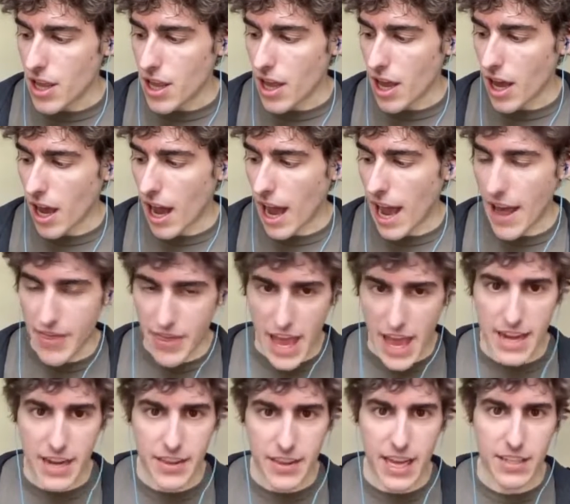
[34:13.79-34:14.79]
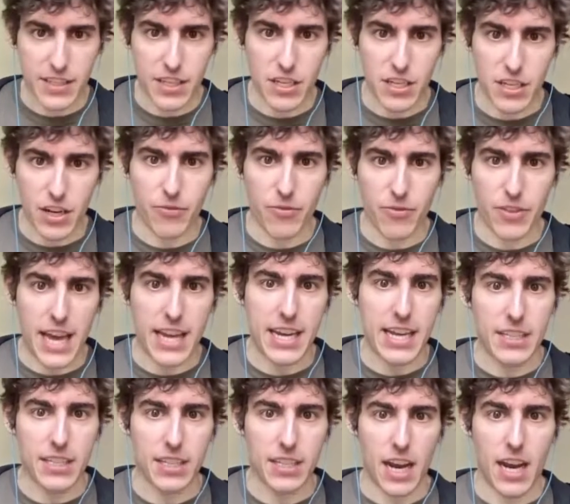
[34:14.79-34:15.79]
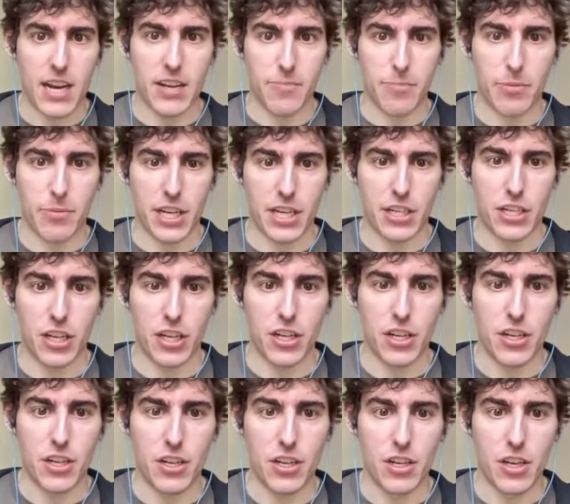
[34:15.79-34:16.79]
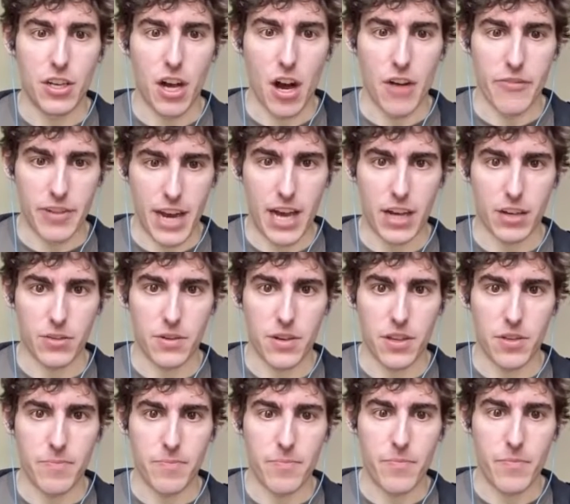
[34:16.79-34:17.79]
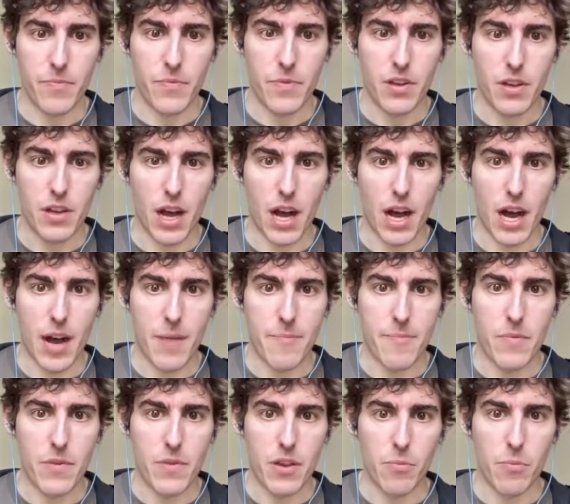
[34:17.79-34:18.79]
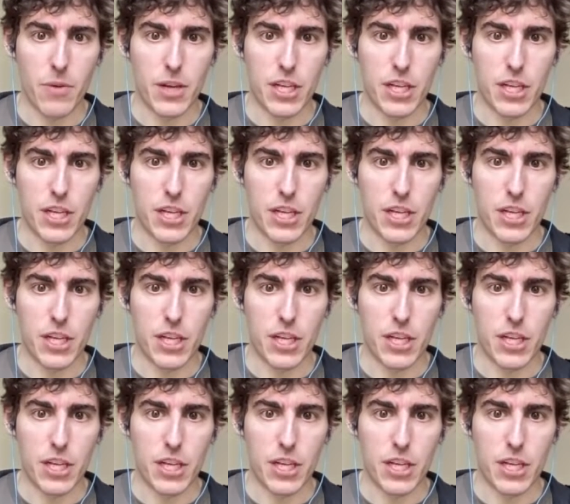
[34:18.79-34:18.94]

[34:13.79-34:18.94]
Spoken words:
that is a kind of prediction of an algorithm, which